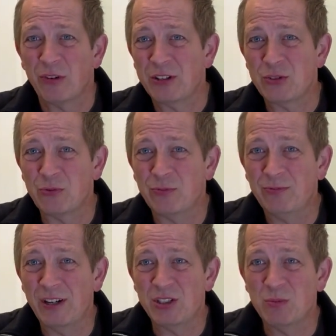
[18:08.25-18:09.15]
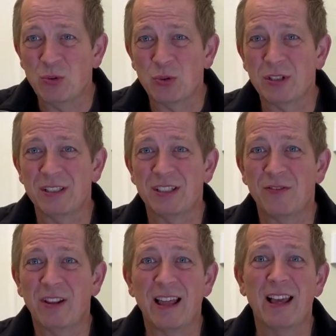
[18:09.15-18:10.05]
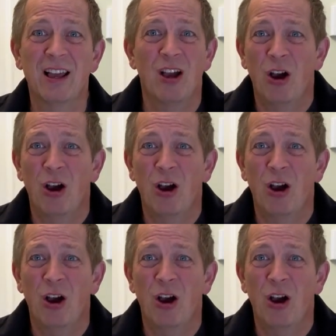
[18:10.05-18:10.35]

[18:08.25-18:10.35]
actual vegetables and stuff like that.